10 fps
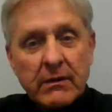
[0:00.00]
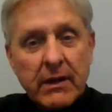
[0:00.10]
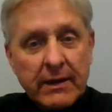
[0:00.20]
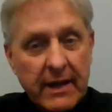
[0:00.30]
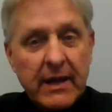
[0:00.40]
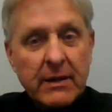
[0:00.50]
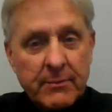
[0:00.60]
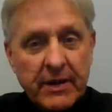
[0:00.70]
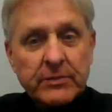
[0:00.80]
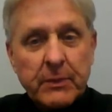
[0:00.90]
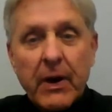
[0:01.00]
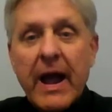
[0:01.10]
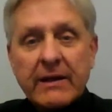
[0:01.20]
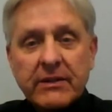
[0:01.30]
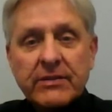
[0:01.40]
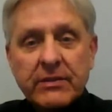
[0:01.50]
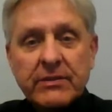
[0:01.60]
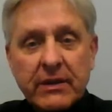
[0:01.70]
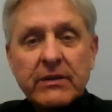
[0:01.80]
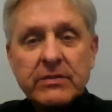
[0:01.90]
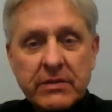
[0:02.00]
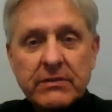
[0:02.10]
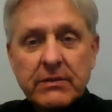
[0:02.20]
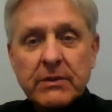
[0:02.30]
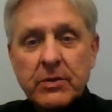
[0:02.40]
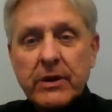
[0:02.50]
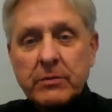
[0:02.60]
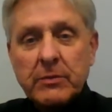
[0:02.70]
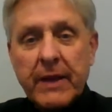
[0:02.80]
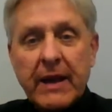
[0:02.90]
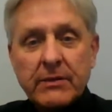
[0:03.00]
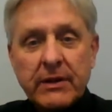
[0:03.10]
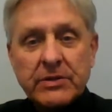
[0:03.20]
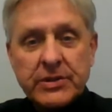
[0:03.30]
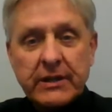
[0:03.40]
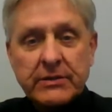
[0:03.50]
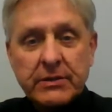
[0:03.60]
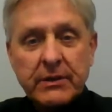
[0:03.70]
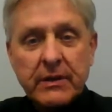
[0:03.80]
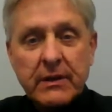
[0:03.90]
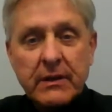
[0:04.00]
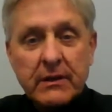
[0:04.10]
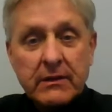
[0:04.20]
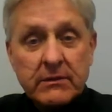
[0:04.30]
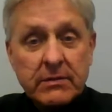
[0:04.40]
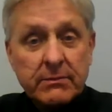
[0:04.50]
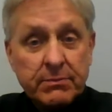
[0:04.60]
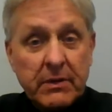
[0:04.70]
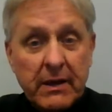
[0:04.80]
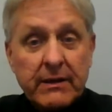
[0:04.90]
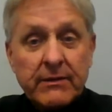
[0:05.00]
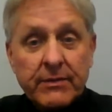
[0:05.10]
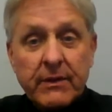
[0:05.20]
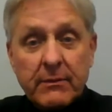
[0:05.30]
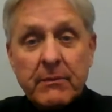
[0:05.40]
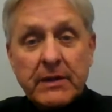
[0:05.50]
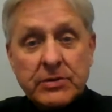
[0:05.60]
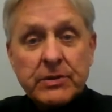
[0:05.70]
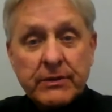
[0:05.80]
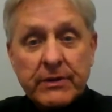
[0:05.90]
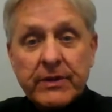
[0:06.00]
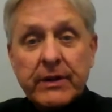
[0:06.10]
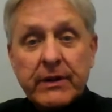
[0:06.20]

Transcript: again, best practices is to do a credible background check to kind of make sure that